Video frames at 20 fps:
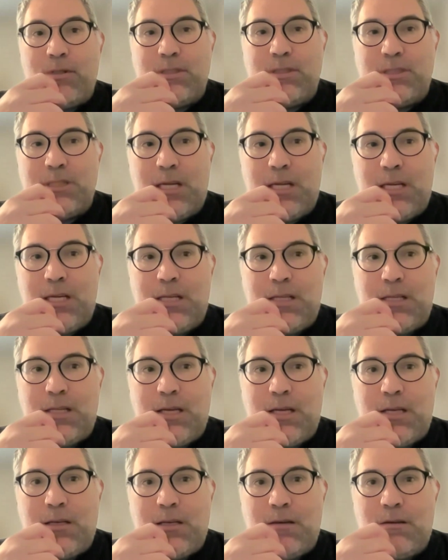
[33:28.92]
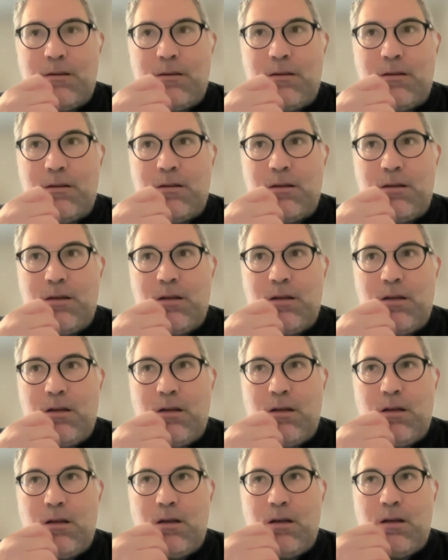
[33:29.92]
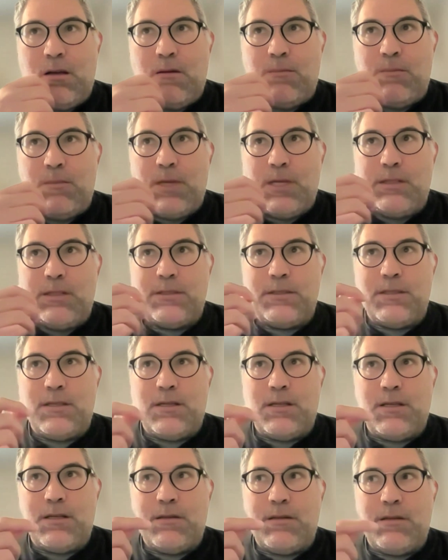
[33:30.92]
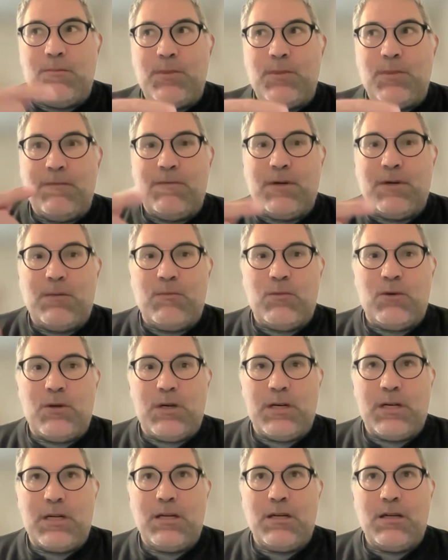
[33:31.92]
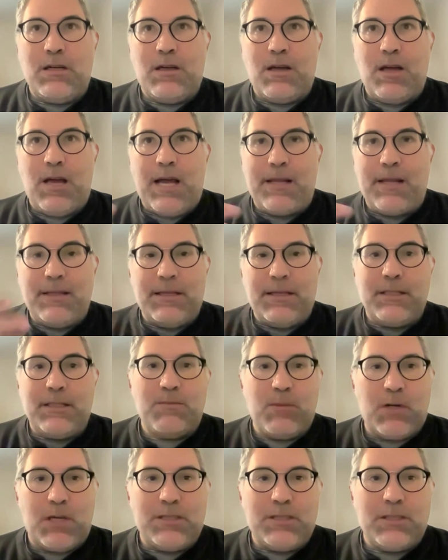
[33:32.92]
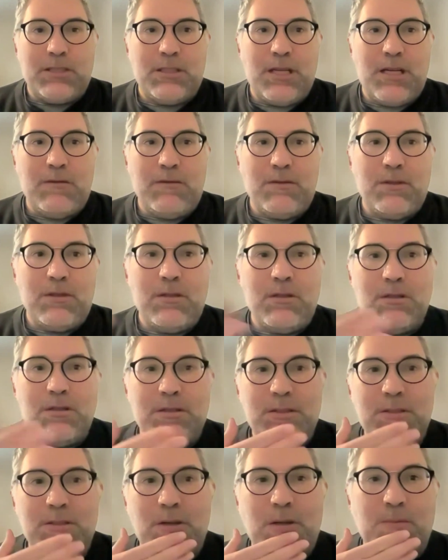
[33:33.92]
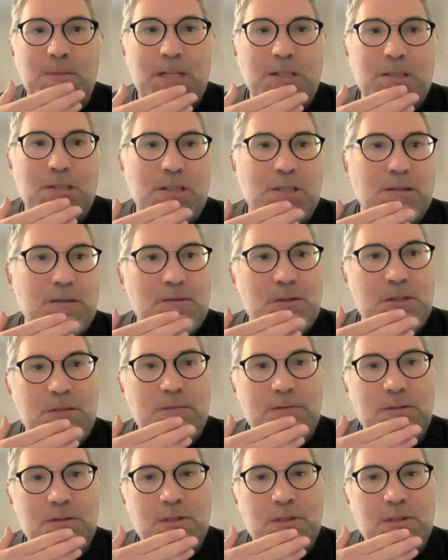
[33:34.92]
saying that it's the bib framework at the expression level. So I'm not sure if